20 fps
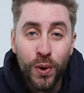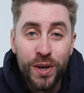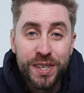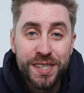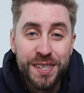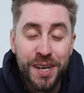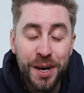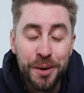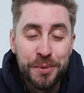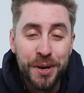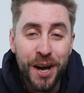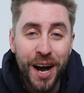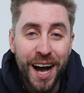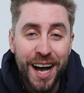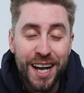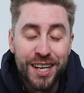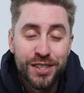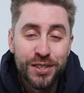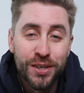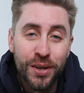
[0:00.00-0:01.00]
What's up,
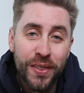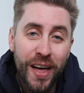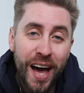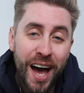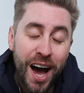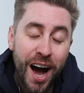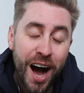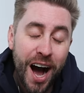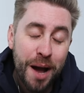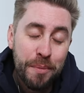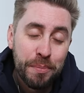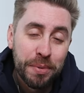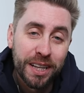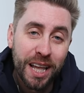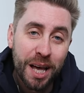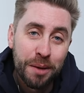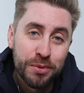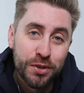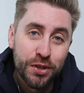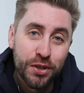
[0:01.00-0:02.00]
guys? So that
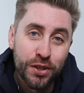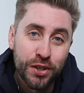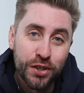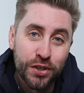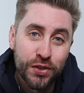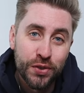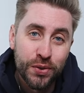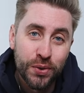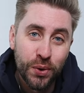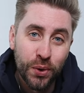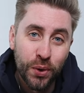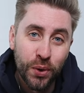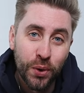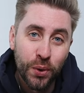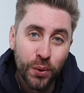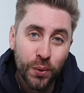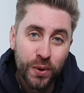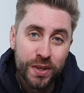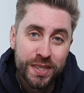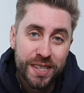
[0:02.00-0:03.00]
hyperlapse you just
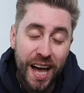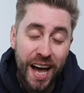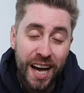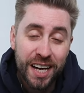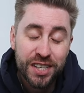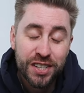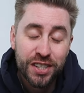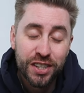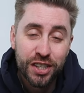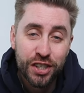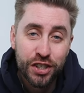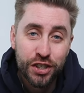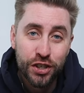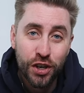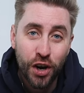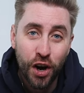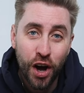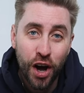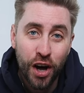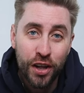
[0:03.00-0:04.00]
saw was actually
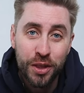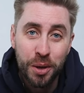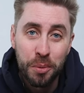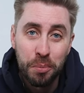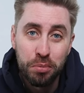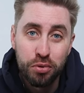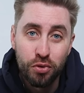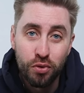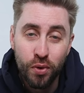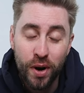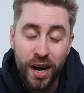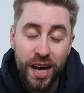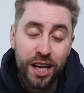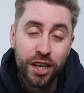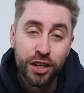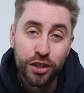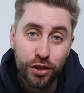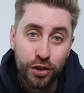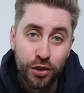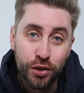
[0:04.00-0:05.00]
shot on the
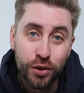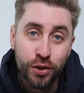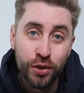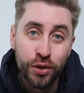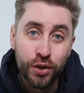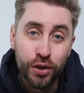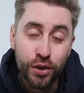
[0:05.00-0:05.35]
brand new